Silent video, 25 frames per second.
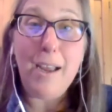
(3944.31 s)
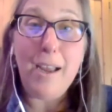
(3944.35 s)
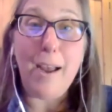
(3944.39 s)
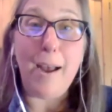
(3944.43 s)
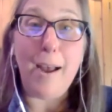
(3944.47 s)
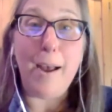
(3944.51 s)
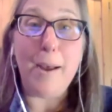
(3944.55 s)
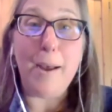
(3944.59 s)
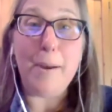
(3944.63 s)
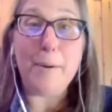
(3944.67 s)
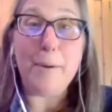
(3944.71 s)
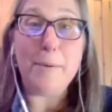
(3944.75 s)

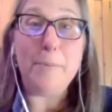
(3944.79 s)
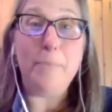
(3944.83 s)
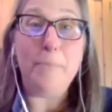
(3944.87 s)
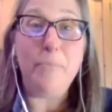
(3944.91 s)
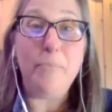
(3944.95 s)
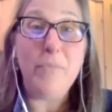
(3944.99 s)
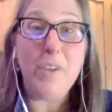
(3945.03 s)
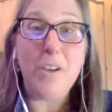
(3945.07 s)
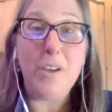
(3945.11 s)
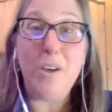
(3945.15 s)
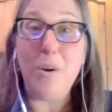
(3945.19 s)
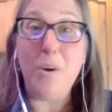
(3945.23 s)
Um,
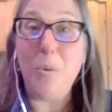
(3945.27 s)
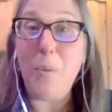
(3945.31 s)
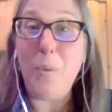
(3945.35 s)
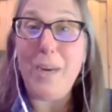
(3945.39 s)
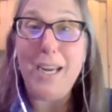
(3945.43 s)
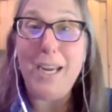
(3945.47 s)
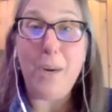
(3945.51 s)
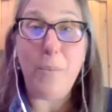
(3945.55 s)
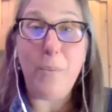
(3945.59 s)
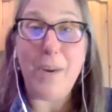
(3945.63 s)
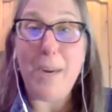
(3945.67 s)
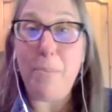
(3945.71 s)
you know,
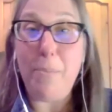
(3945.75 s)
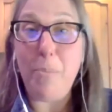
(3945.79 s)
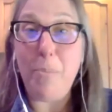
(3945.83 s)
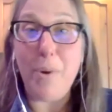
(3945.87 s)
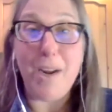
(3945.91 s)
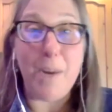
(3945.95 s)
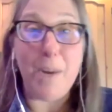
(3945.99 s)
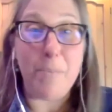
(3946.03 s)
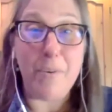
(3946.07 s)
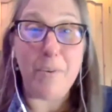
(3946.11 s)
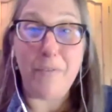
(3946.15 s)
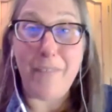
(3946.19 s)
we we
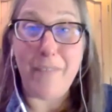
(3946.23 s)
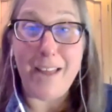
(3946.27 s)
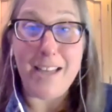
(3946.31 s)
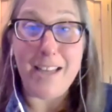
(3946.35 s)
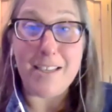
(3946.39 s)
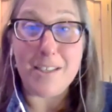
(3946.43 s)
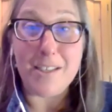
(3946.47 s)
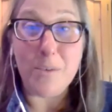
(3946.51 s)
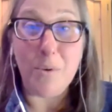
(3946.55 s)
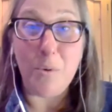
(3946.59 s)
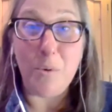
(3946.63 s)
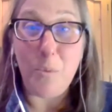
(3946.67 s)
put up a
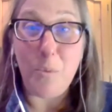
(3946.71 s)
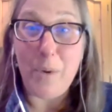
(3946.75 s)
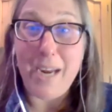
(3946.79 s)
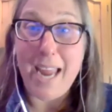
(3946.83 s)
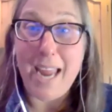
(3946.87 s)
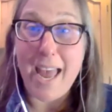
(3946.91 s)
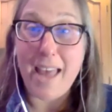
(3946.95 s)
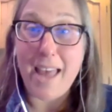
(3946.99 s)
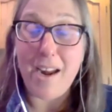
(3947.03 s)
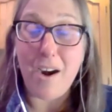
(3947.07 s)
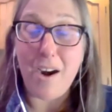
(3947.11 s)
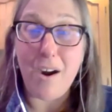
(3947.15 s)
fence when we
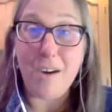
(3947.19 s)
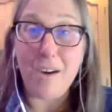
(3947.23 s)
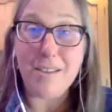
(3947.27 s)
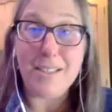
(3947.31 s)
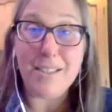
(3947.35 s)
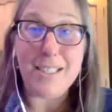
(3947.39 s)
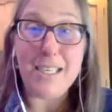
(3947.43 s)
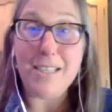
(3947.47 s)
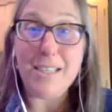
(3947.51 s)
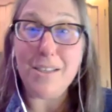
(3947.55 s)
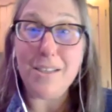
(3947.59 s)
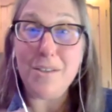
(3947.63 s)
had our
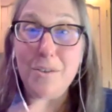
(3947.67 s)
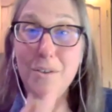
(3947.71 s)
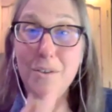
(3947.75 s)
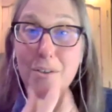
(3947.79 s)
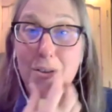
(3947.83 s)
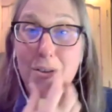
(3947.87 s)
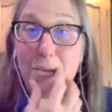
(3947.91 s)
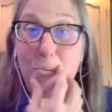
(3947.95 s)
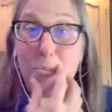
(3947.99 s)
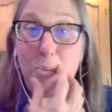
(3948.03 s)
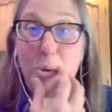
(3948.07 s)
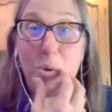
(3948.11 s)

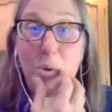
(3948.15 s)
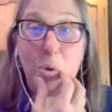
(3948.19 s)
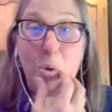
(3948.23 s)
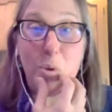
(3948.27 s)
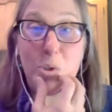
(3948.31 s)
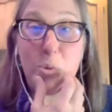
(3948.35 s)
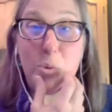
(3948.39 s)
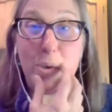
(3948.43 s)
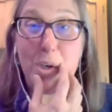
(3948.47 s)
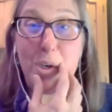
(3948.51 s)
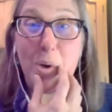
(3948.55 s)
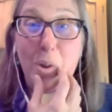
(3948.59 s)
seasonal pool,
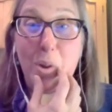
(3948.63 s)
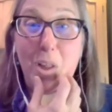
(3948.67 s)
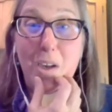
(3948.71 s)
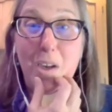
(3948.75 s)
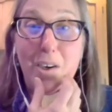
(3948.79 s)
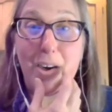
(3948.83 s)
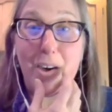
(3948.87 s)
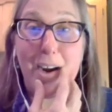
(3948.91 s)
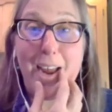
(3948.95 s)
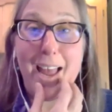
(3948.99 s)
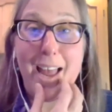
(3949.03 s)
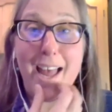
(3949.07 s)
which we no
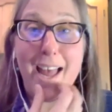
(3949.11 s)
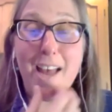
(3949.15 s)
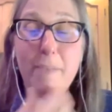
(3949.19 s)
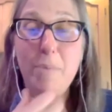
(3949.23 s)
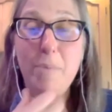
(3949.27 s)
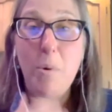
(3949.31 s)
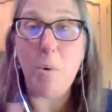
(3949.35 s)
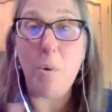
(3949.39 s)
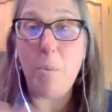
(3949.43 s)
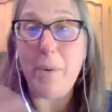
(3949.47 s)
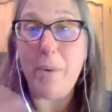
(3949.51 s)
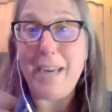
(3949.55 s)
longer have,
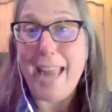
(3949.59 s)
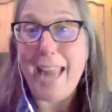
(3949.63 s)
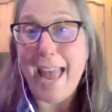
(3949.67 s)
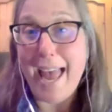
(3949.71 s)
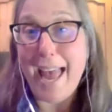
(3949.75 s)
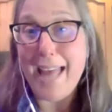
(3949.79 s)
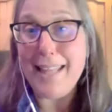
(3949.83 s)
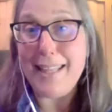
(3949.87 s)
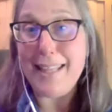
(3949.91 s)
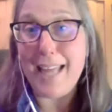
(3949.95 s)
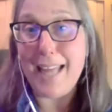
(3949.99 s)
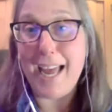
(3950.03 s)
but when we
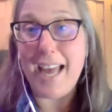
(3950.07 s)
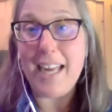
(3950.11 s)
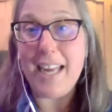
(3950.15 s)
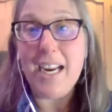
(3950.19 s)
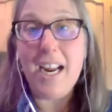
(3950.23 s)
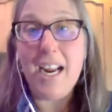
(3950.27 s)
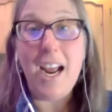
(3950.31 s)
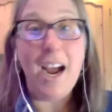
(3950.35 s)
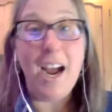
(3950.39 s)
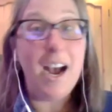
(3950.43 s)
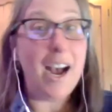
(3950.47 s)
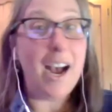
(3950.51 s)
had that,
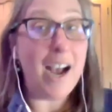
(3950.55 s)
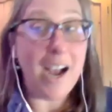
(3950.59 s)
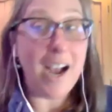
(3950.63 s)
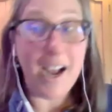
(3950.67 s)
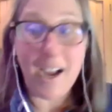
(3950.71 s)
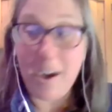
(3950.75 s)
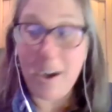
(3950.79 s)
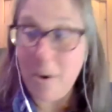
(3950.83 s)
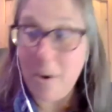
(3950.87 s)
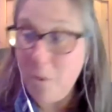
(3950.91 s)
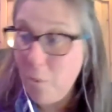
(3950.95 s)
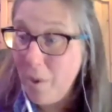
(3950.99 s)

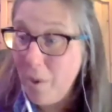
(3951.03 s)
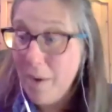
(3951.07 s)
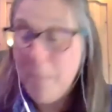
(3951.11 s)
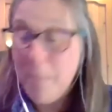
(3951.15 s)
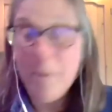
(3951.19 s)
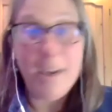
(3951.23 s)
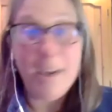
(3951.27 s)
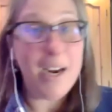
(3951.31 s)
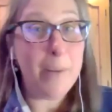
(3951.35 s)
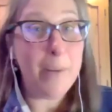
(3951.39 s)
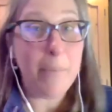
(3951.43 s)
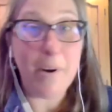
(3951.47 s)
we
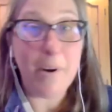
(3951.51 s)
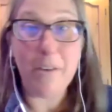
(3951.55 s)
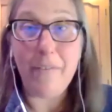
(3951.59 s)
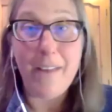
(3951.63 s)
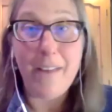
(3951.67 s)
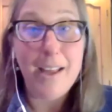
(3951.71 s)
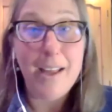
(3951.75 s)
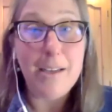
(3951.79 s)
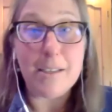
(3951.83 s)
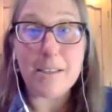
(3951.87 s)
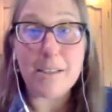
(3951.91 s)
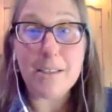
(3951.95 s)
put up our
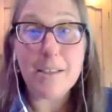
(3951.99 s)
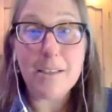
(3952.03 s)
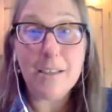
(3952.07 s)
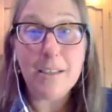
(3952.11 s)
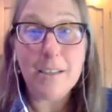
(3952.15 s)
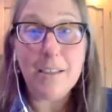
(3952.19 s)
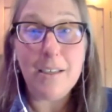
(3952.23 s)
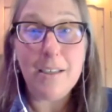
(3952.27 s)
fence.